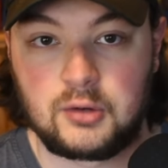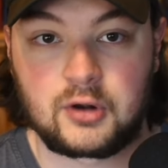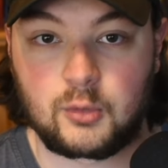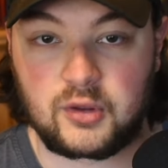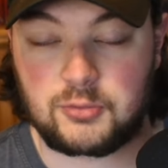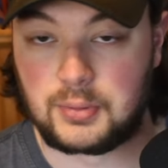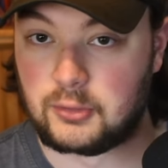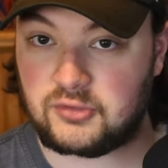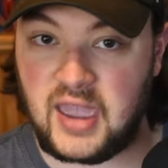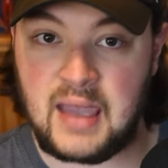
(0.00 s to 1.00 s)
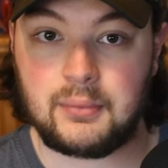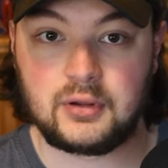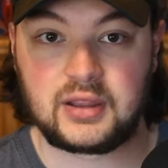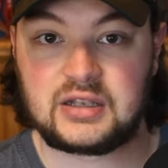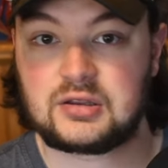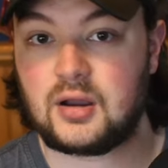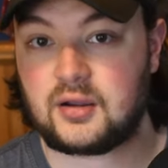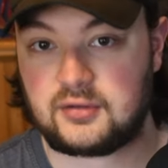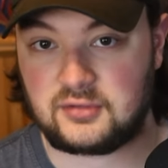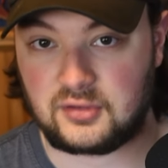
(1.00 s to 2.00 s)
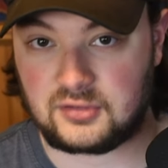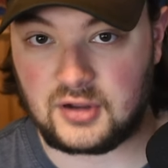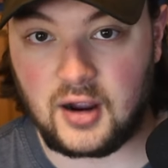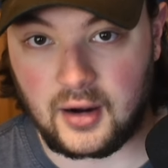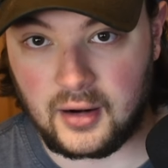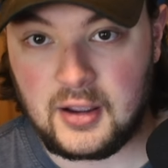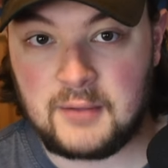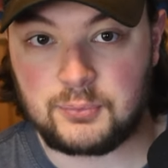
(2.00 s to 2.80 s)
owner with Bruce Campbell in talks to star,